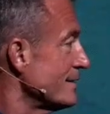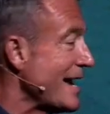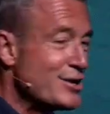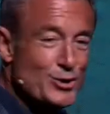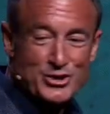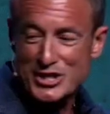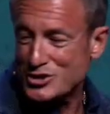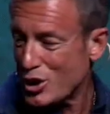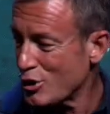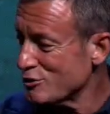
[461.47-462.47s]
Later, she
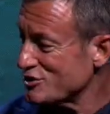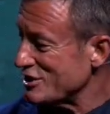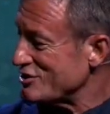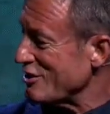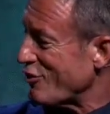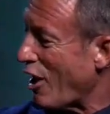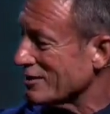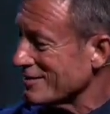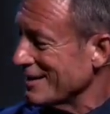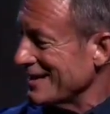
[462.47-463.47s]
turns and she
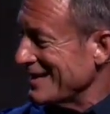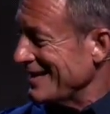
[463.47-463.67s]
thought,